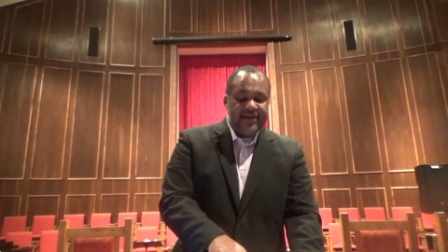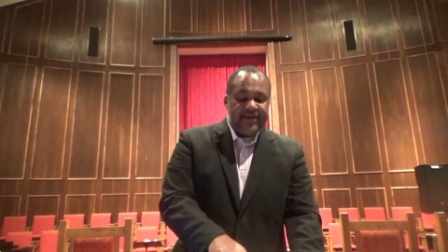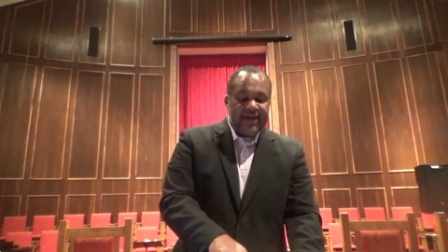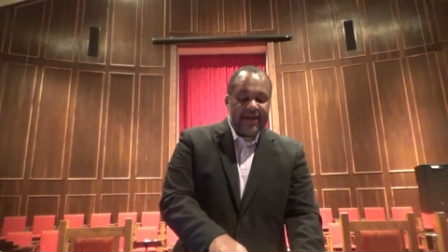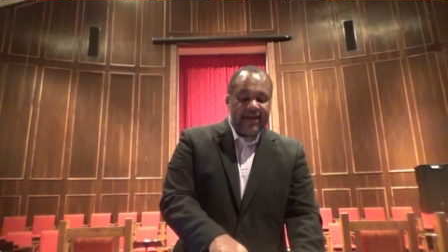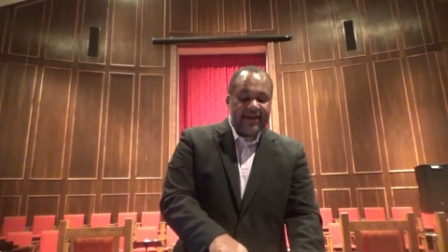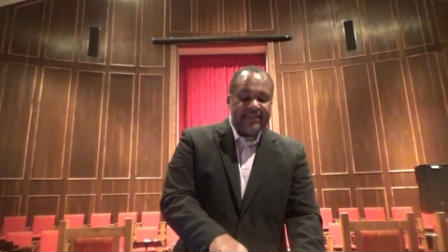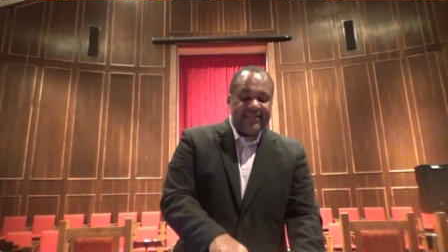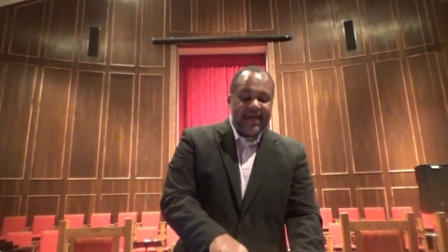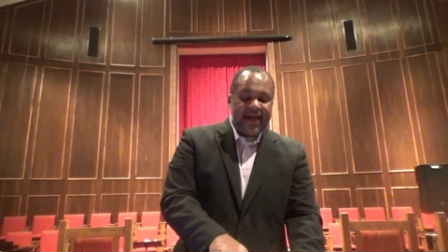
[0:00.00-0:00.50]

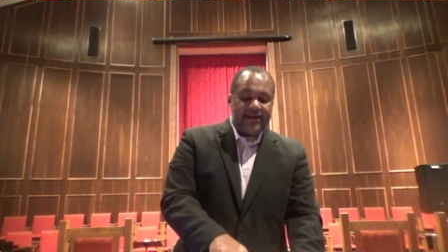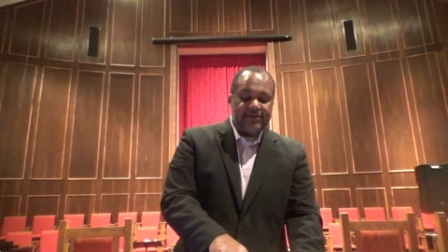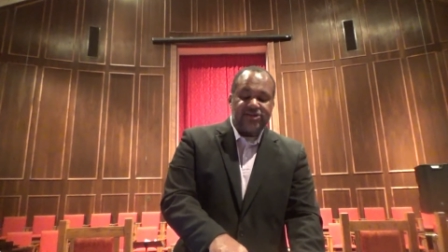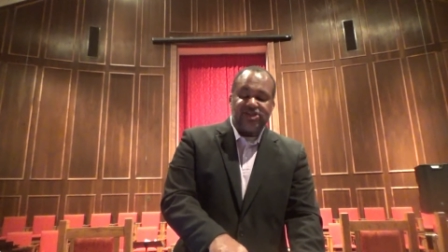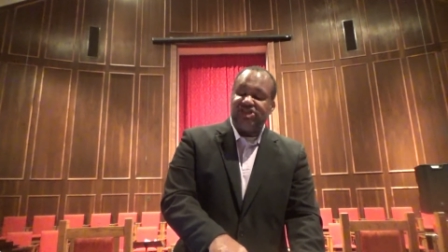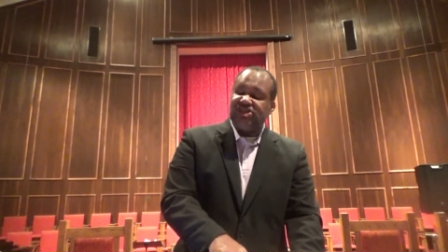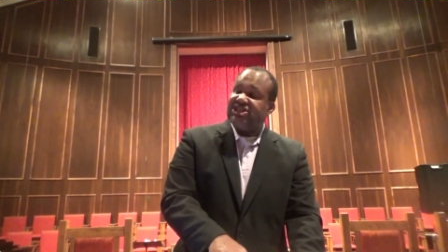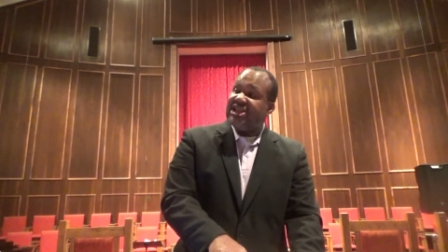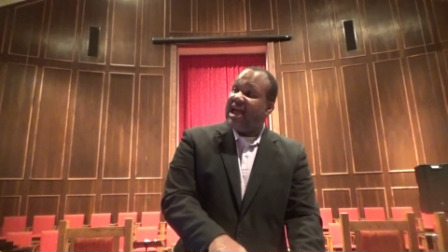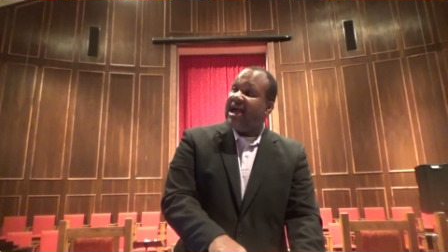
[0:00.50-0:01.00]
and thou
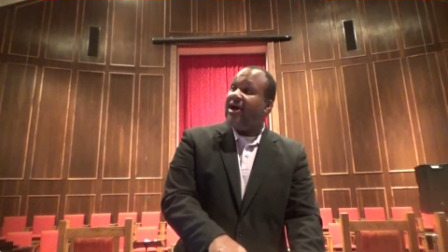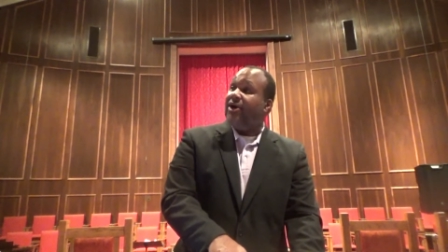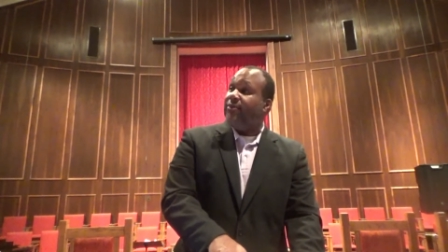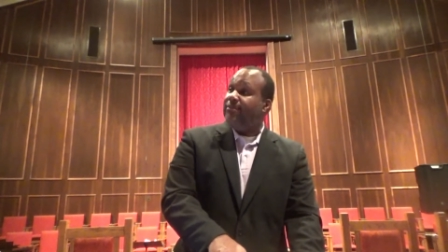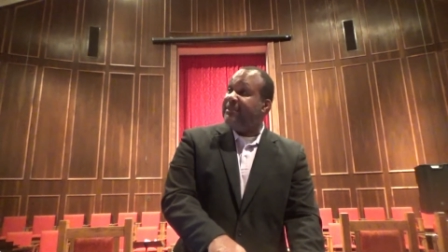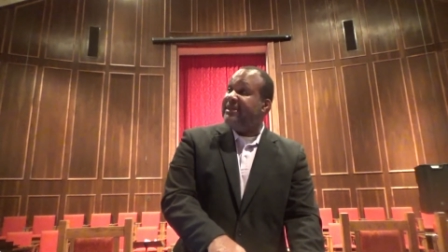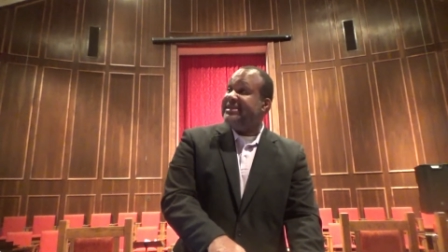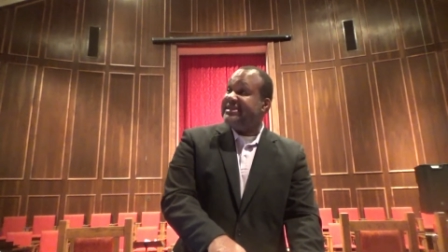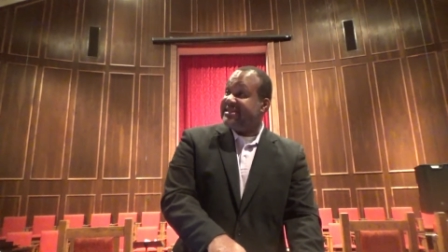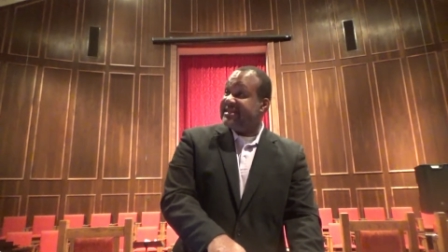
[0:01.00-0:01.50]

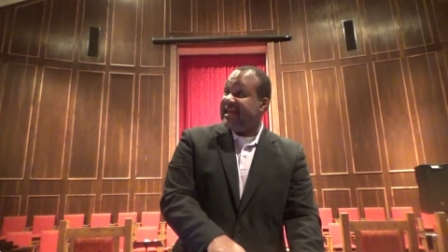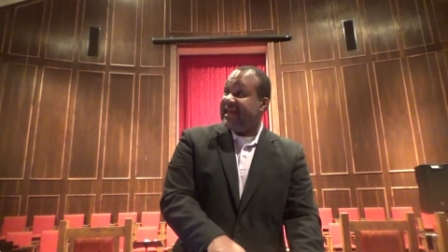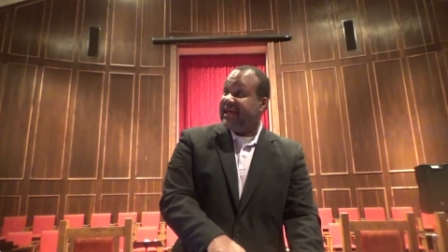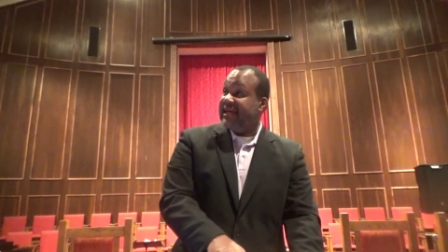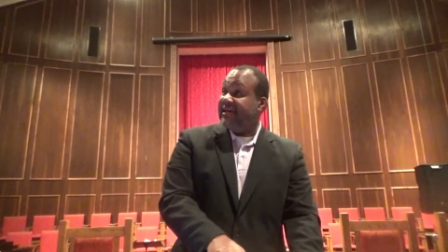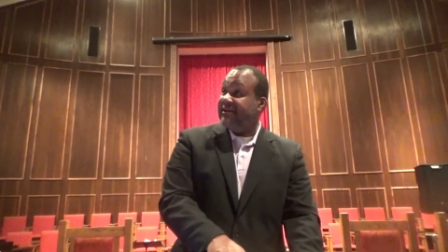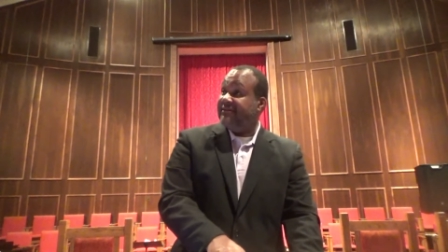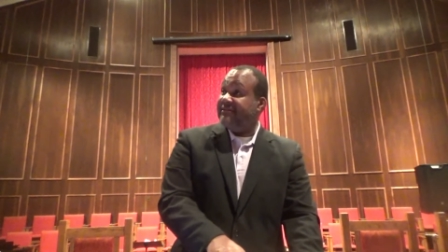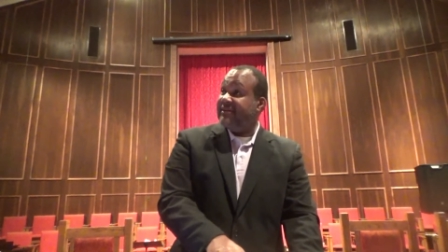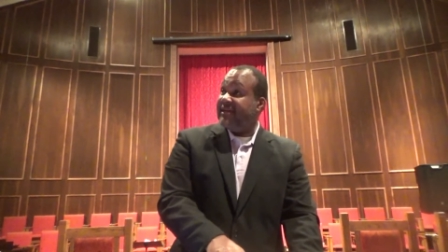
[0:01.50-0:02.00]
shalt be
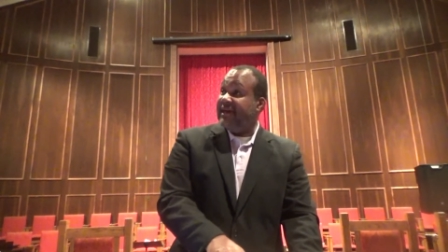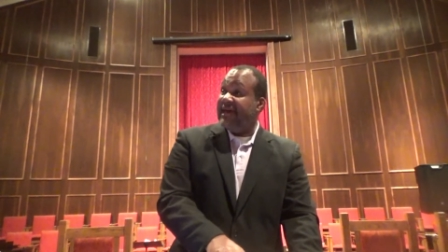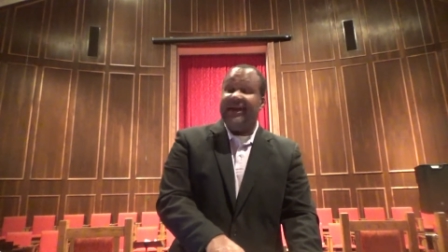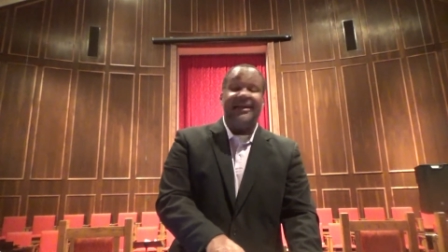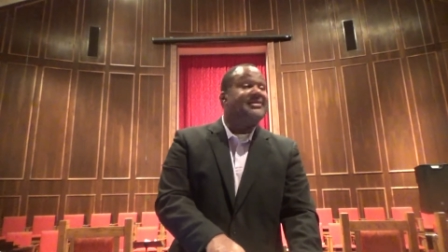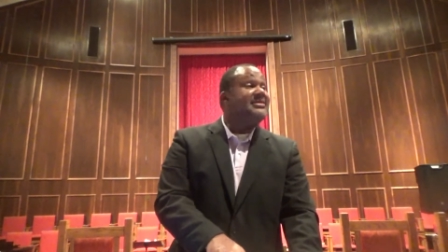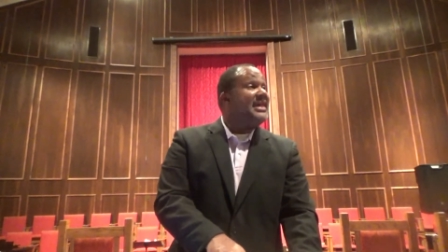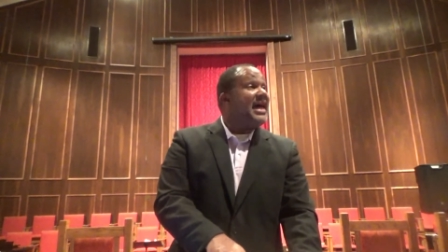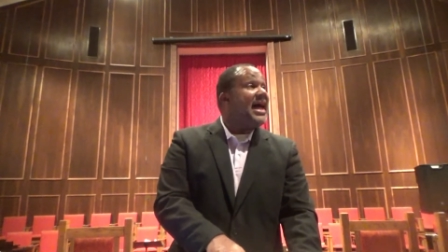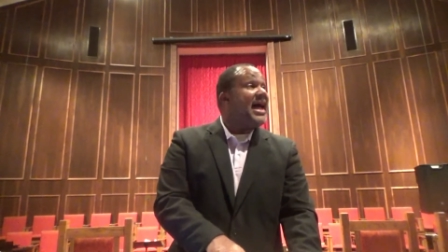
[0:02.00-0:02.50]
saved,
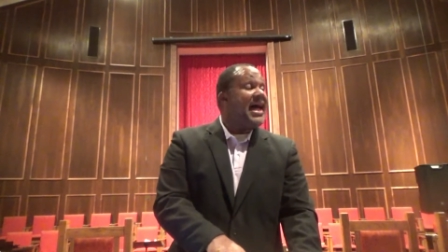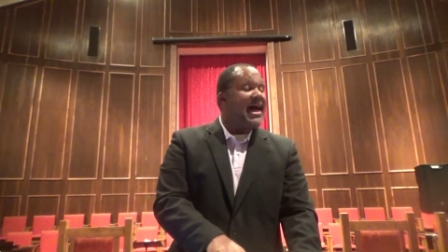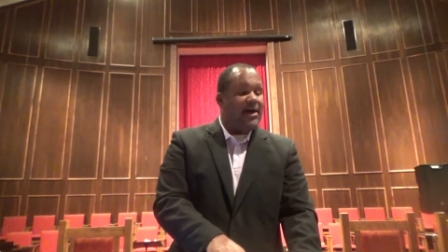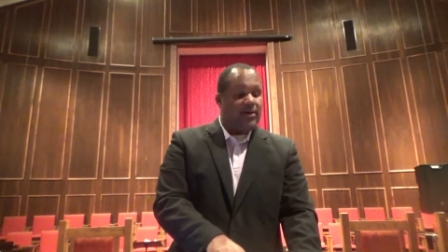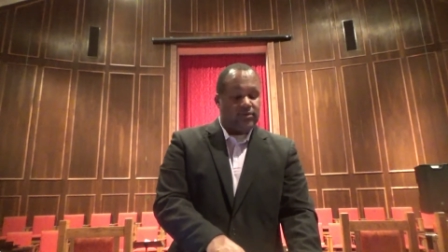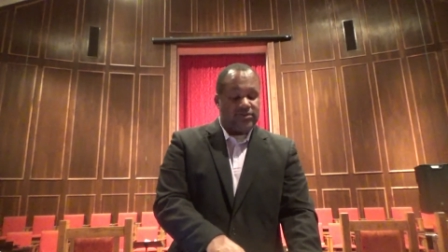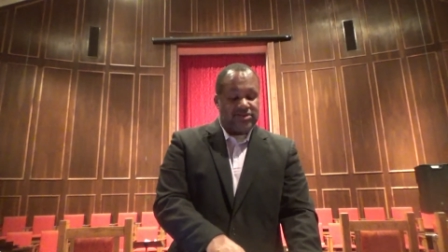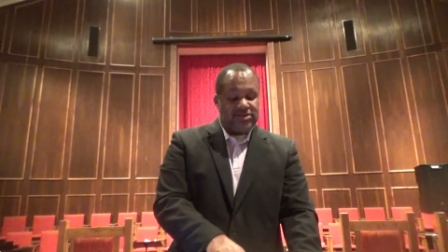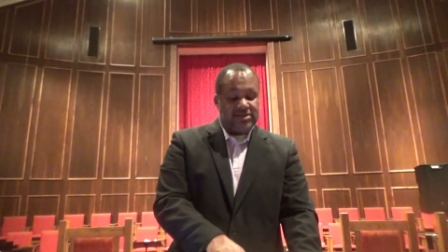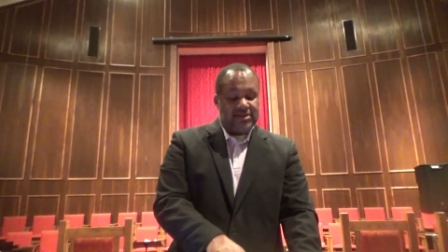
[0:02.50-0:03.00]
and thy
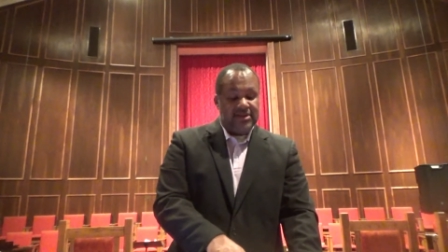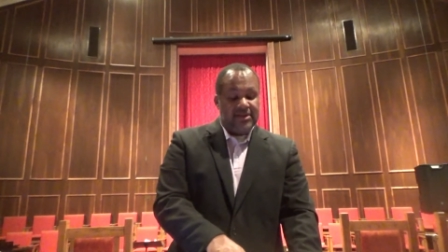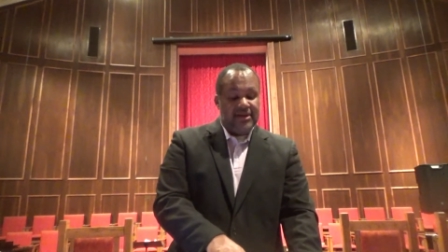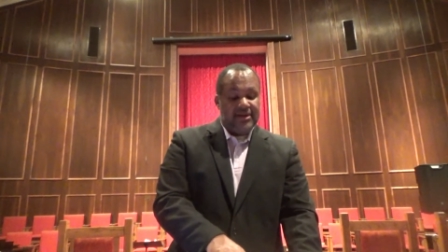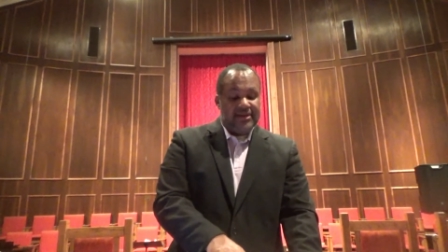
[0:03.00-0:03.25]
house.